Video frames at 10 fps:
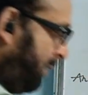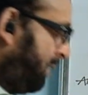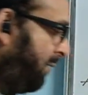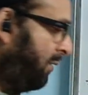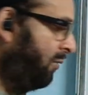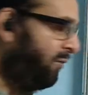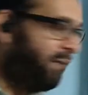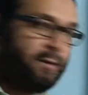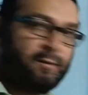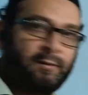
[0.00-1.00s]
This is the value of A.
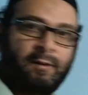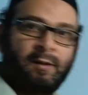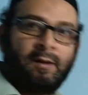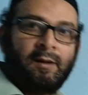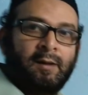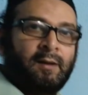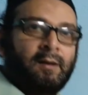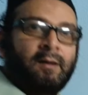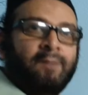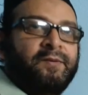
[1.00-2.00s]

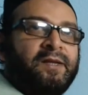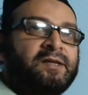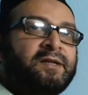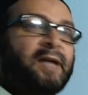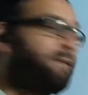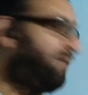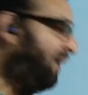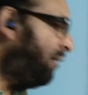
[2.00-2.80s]
This time the